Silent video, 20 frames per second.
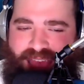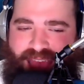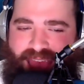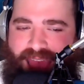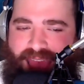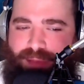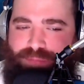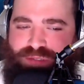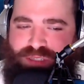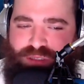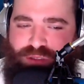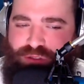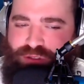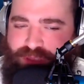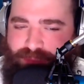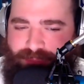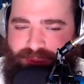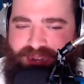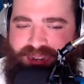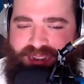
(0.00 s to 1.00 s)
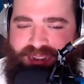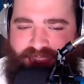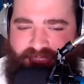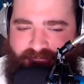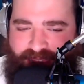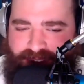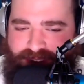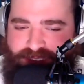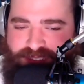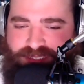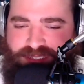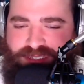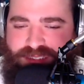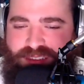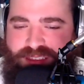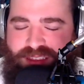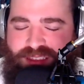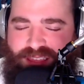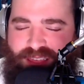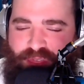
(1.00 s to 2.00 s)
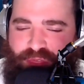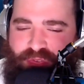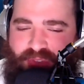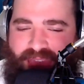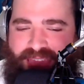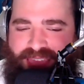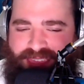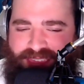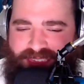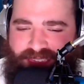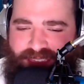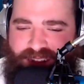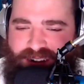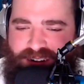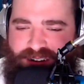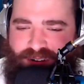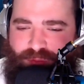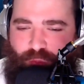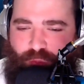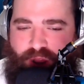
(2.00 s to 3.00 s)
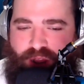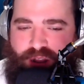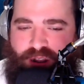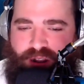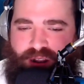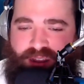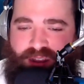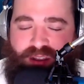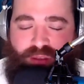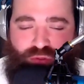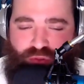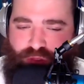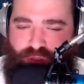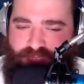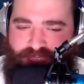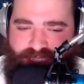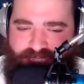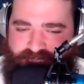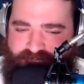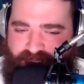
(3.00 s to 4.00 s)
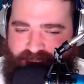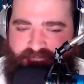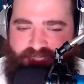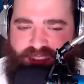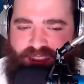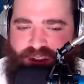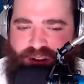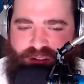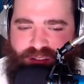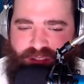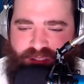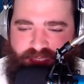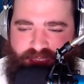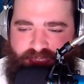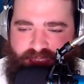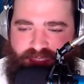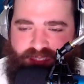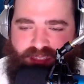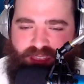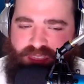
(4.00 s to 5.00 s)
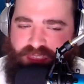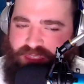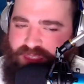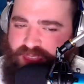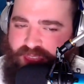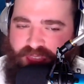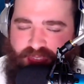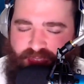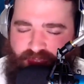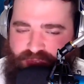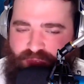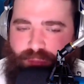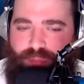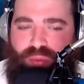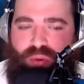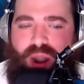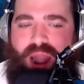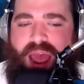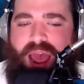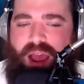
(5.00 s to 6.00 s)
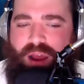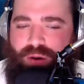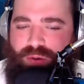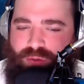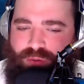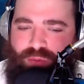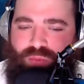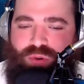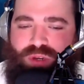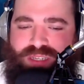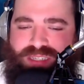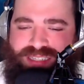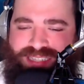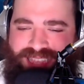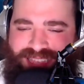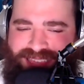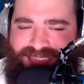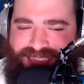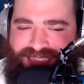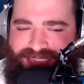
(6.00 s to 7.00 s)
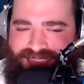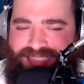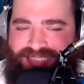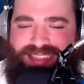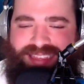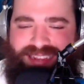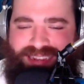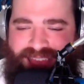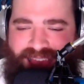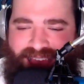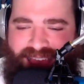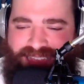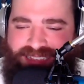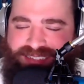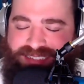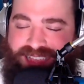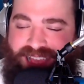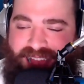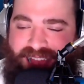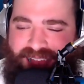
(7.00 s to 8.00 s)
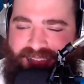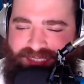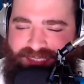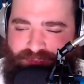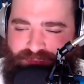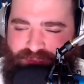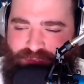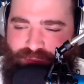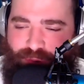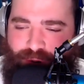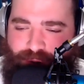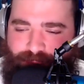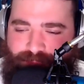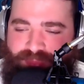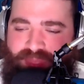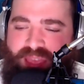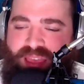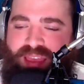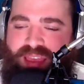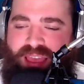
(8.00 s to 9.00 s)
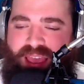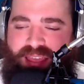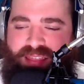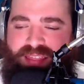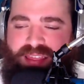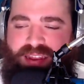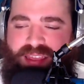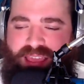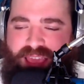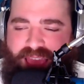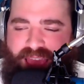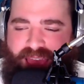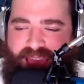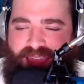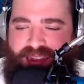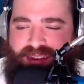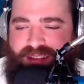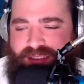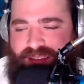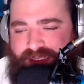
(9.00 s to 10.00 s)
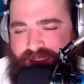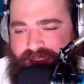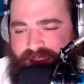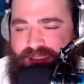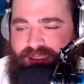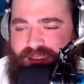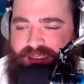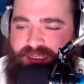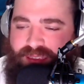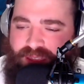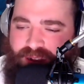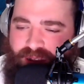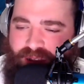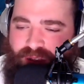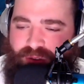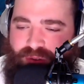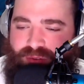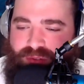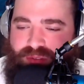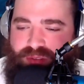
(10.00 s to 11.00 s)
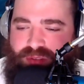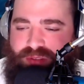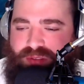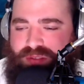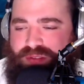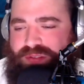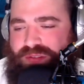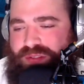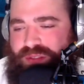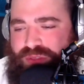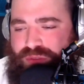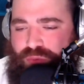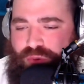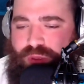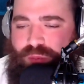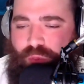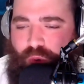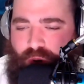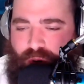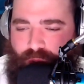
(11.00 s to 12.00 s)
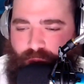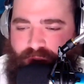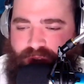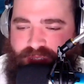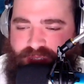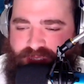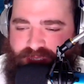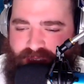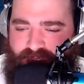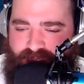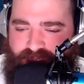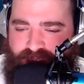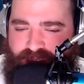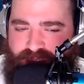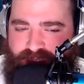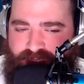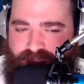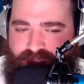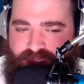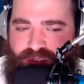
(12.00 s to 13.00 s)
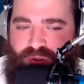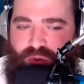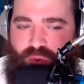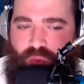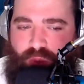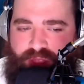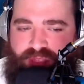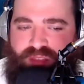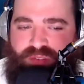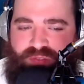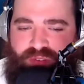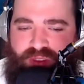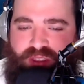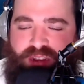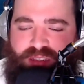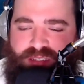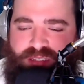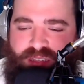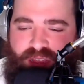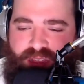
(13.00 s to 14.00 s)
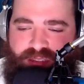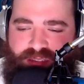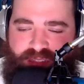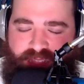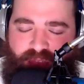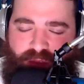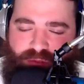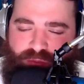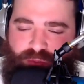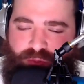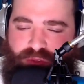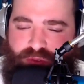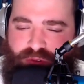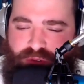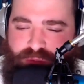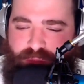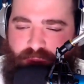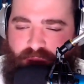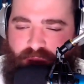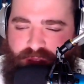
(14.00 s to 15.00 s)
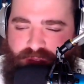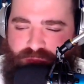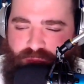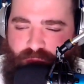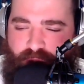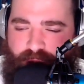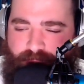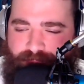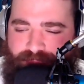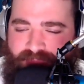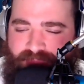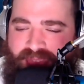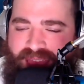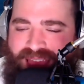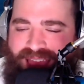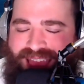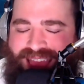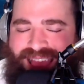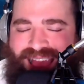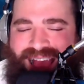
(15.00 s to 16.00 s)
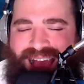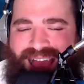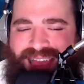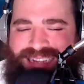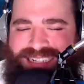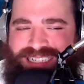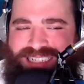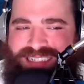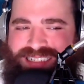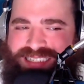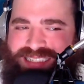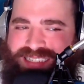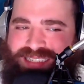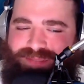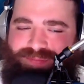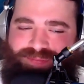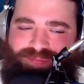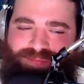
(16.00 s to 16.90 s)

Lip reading: absolutely bananas that year and it was only his 2nd year in the league. The brow was killing guys on the floor. And then he had, you know, 3 more winning seasons with the Phoenix Suns, and that was with Chris Paul as well. I just